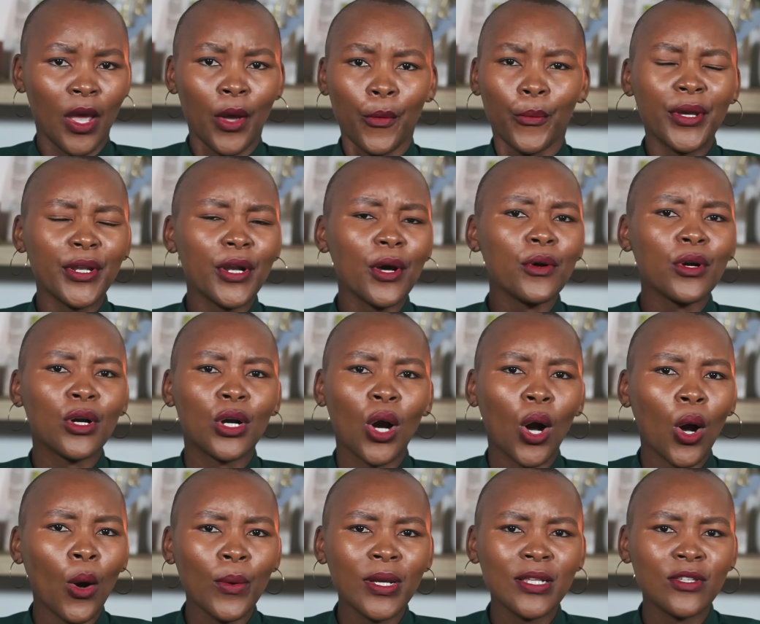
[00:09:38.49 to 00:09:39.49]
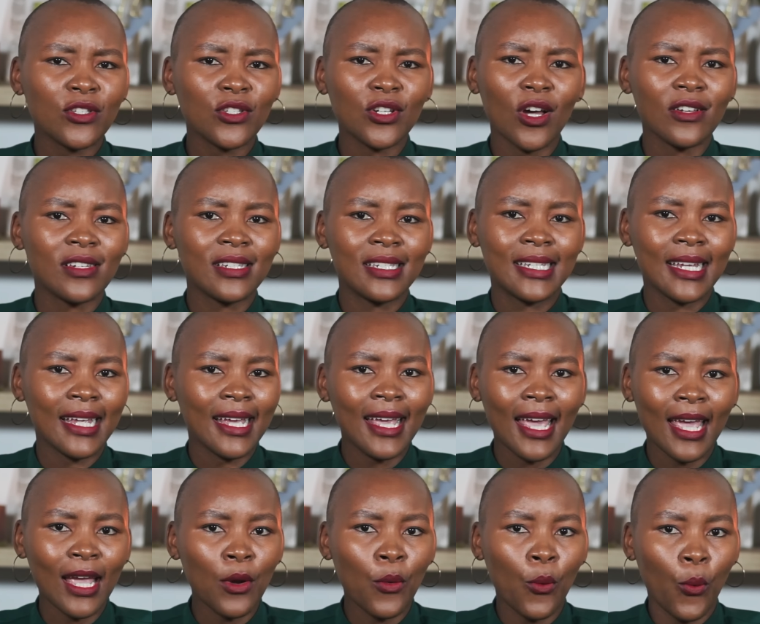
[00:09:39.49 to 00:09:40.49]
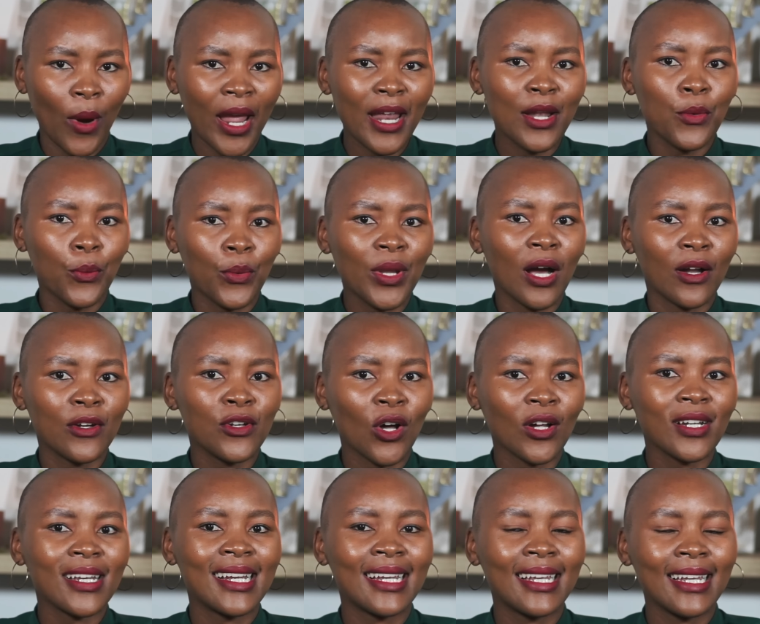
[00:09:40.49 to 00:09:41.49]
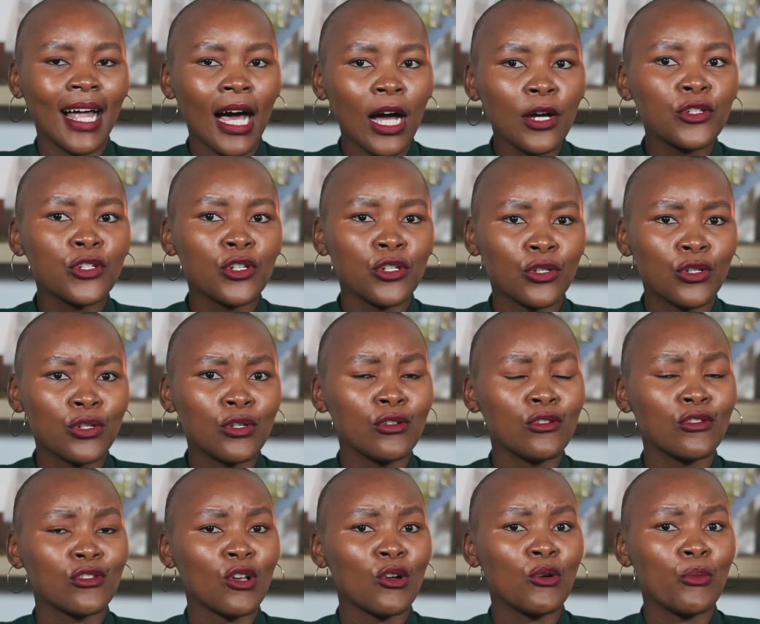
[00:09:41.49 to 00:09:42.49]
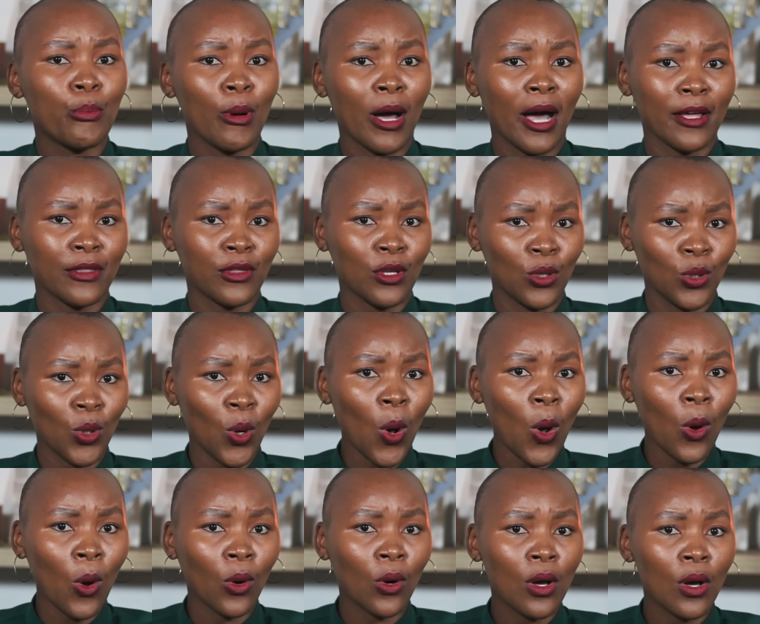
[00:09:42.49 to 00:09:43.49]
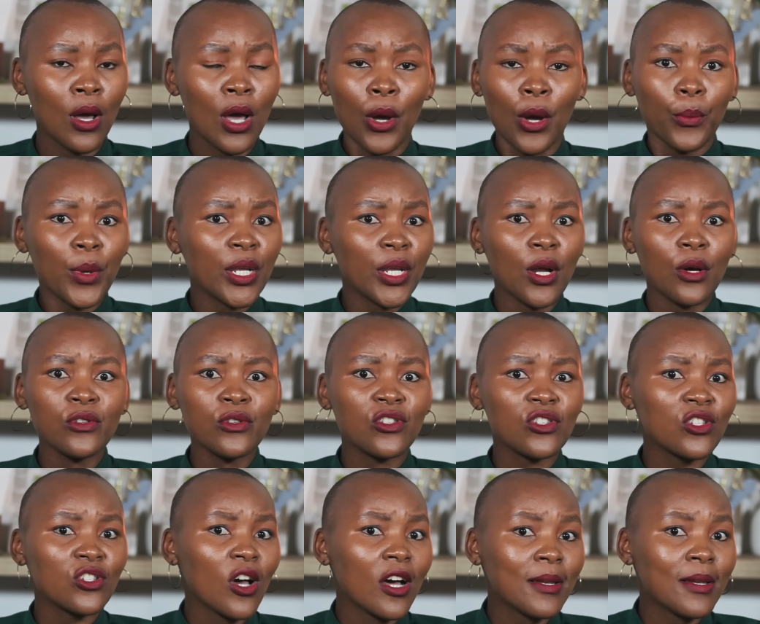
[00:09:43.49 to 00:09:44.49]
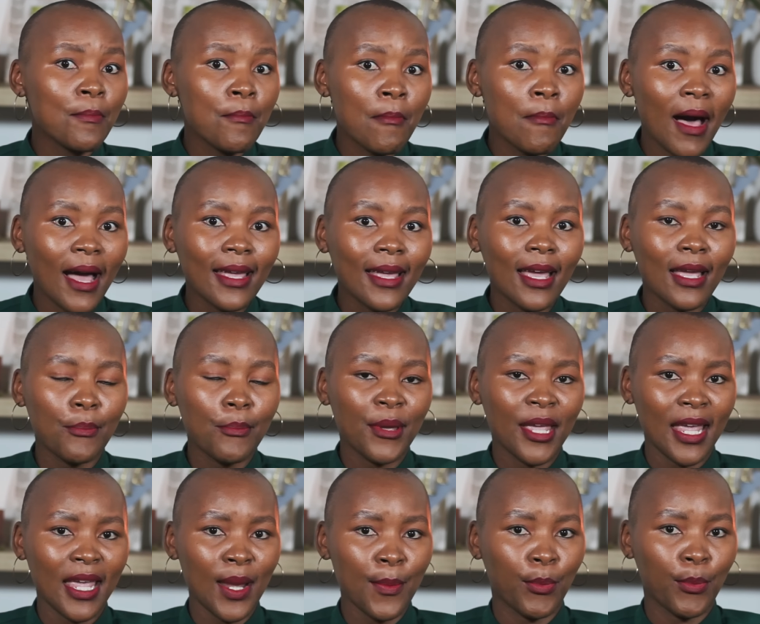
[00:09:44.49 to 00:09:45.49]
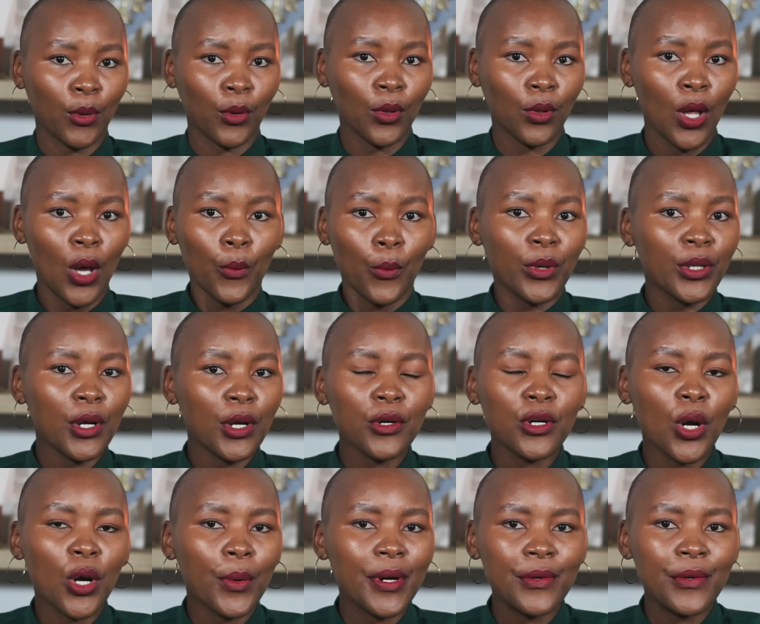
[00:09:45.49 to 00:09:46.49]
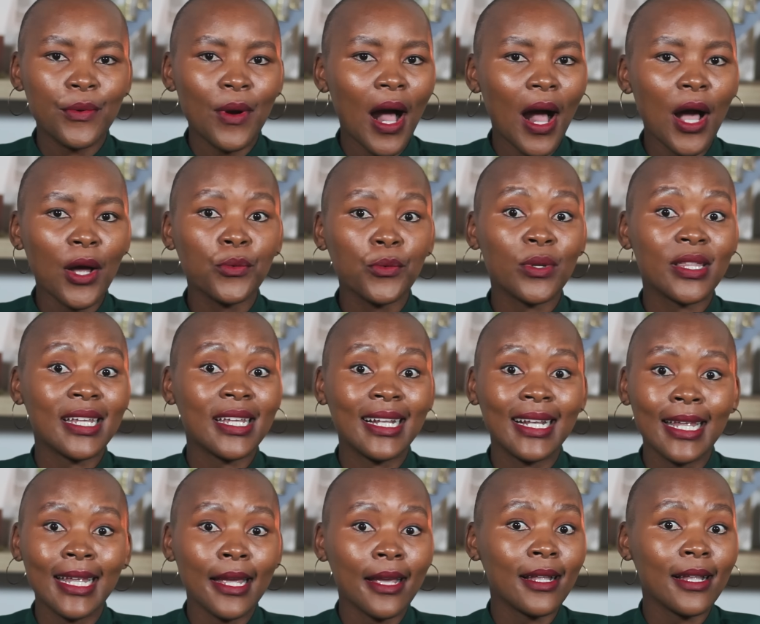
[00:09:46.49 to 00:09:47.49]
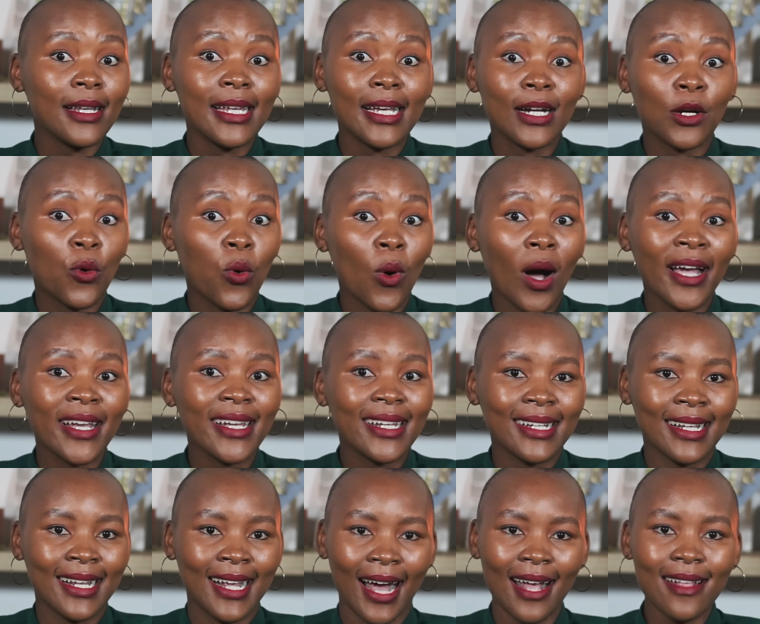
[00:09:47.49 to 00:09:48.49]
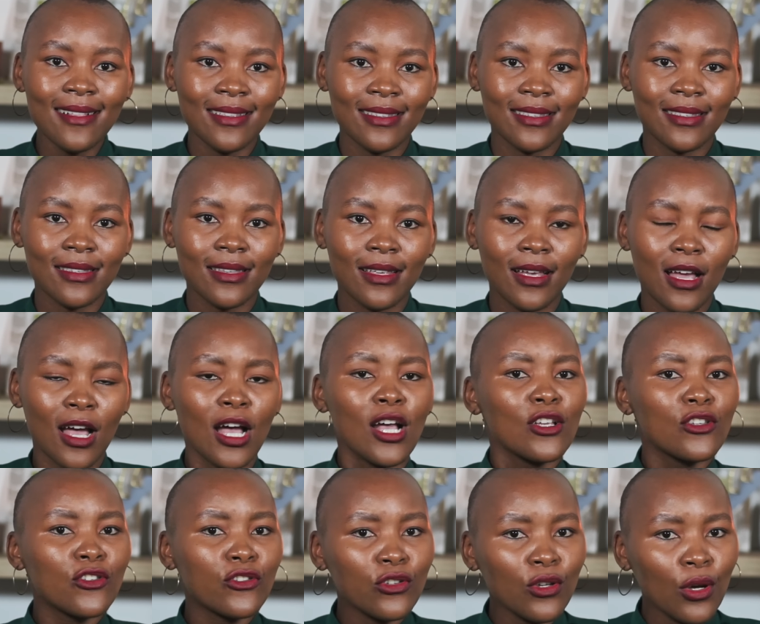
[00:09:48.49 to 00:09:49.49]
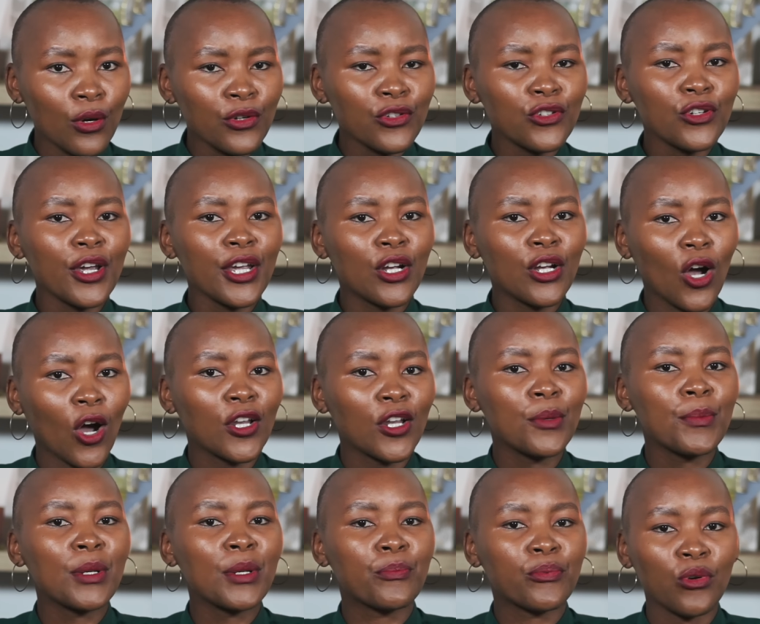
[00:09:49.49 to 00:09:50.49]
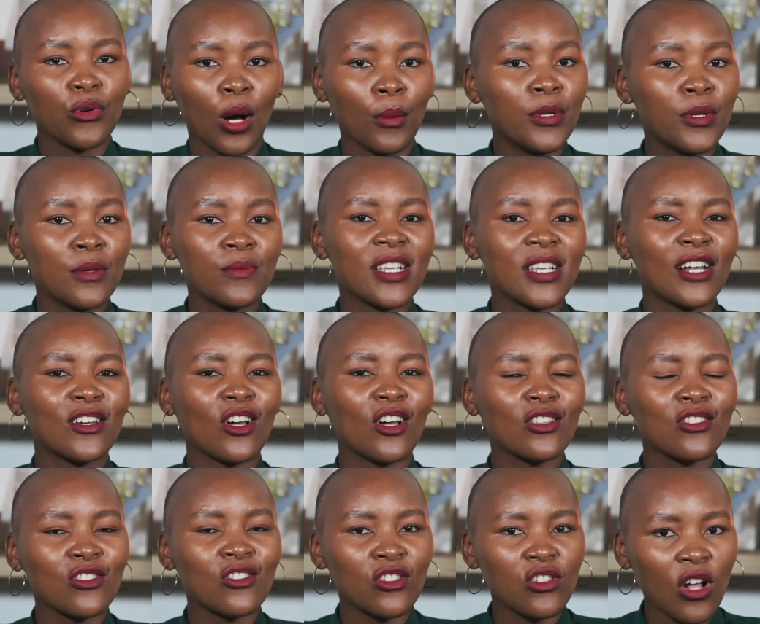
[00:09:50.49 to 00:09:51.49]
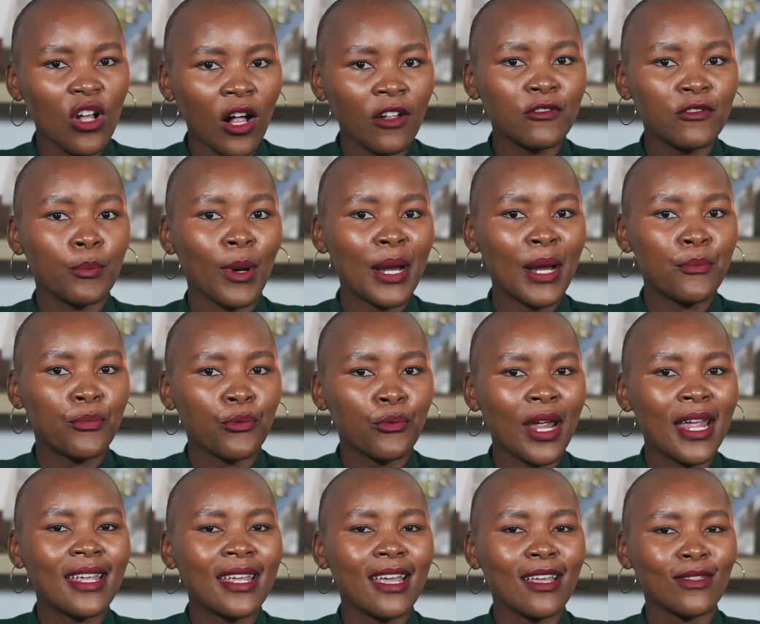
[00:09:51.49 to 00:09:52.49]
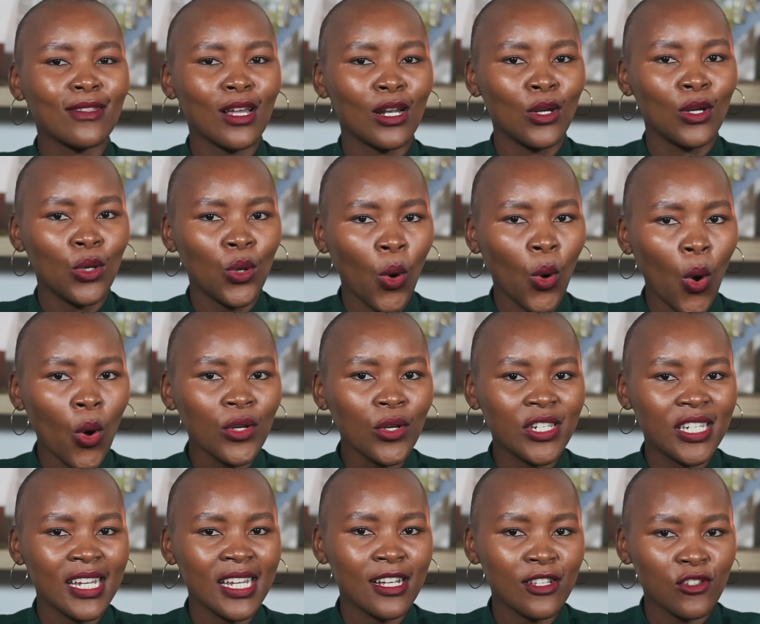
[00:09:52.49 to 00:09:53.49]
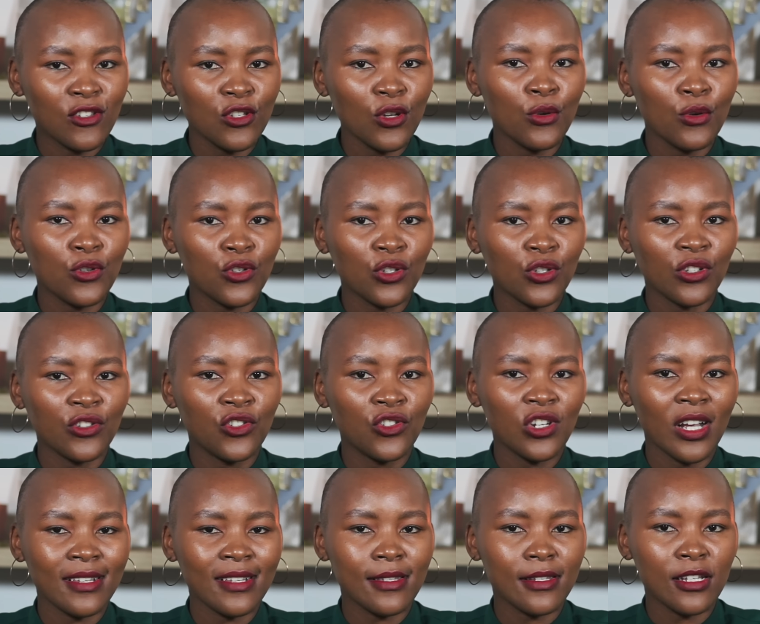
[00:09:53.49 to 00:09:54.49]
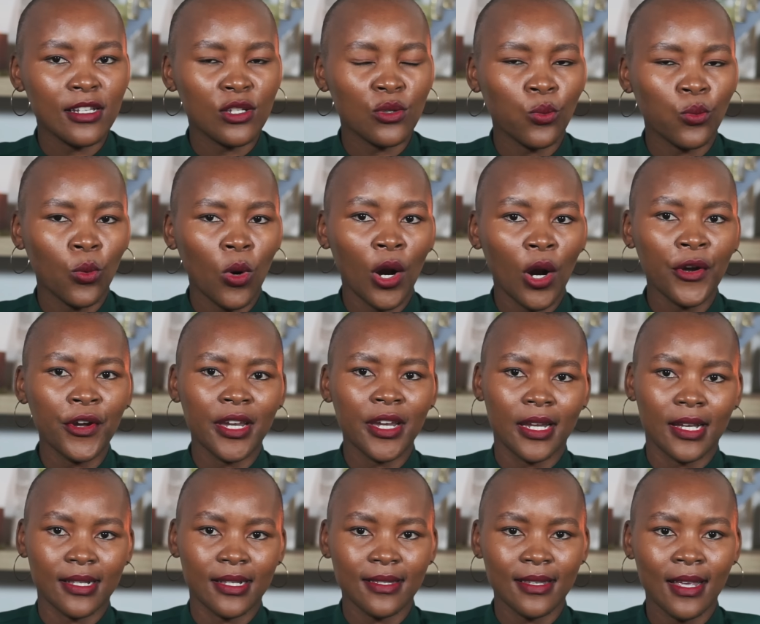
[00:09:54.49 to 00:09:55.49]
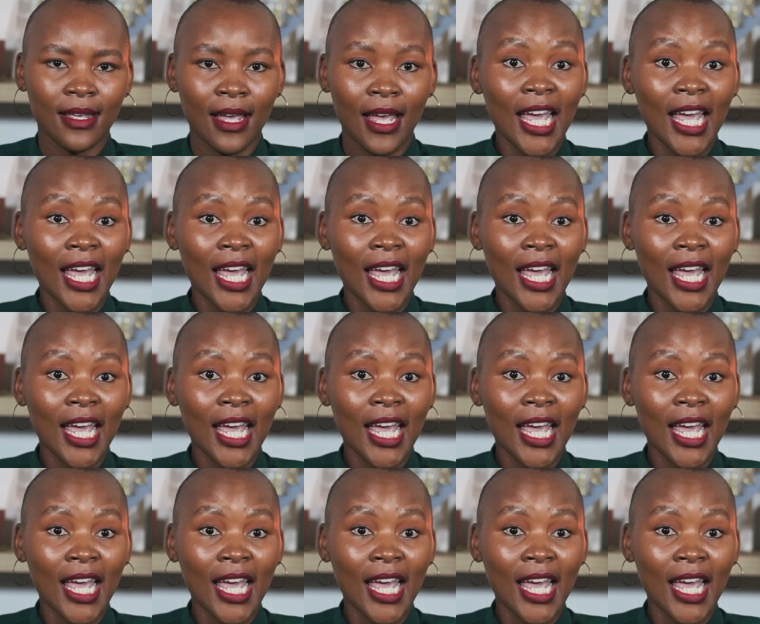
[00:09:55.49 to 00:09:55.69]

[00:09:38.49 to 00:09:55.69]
We don't go and start digging when we are not allowed to do so by the law. We don't start mugging people. We don't go around with illegally acquired guns. Socio-economic problems are not solved by breaking the law, dear social justice warriors.